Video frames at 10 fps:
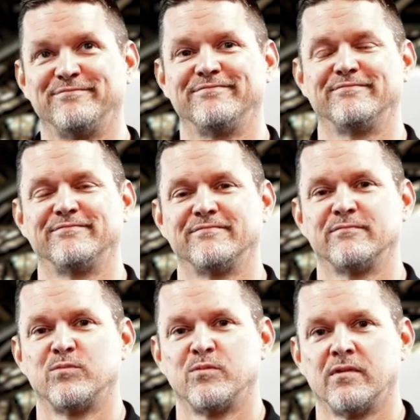
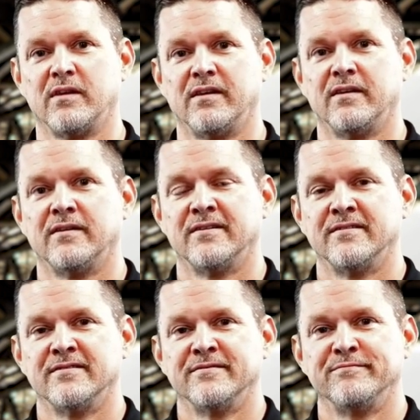
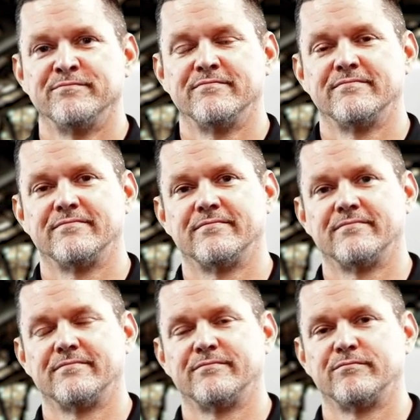
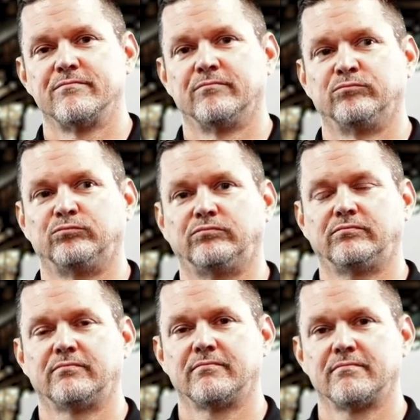
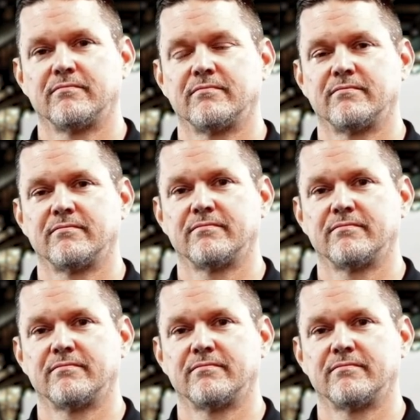(silent)